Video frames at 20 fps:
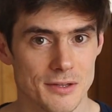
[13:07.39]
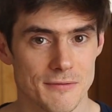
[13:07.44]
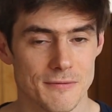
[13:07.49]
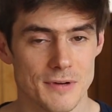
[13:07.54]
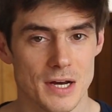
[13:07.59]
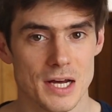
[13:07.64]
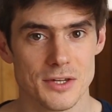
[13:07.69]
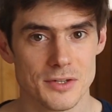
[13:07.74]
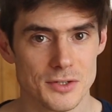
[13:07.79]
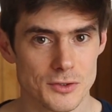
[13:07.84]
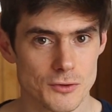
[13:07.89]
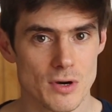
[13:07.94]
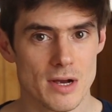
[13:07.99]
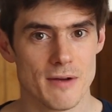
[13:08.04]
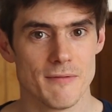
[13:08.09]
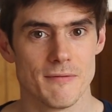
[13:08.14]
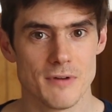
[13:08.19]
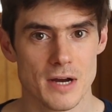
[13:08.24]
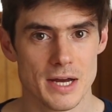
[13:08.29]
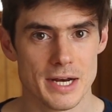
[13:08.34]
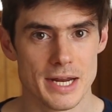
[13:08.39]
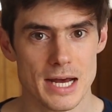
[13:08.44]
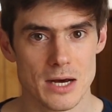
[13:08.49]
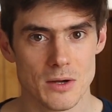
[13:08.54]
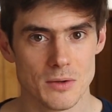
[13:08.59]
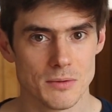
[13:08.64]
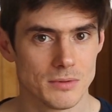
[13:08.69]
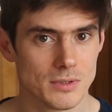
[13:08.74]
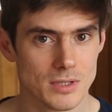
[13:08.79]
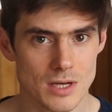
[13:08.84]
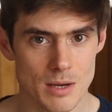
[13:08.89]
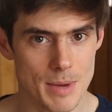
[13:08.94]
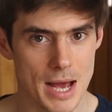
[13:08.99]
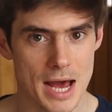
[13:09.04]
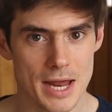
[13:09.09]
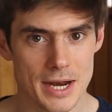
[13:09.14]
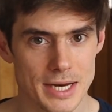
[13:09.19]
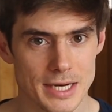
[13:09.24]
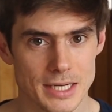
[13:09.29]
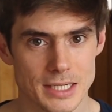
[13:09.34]
fund to try and find out
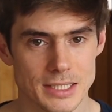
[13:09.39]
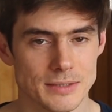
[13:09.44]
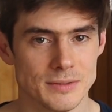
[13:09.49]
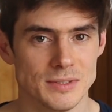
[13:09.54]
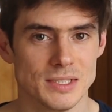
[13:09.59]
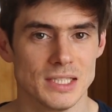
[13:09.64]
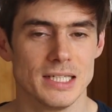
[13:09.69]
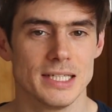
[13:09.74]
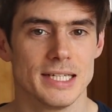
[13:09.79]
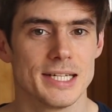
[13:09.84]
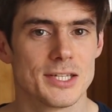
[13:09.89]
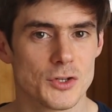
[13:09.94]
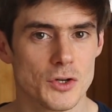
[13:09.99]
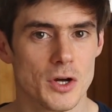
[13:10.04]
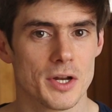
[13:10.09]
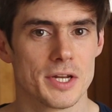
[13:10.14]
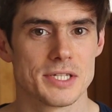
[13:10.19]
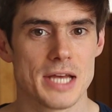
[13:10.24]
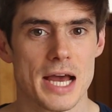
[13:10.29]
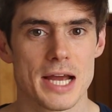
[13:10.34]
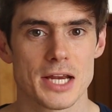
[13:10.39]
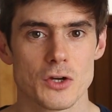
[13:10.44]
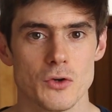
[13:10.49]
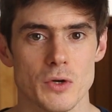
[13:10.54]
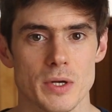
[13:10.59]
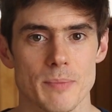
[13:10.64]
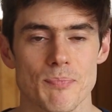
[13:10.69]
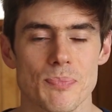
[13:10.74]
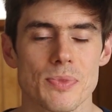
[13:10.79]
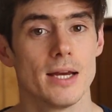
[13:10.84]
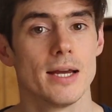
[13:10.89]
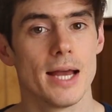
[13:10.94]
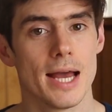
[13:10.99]
about it, and it's not as accurate.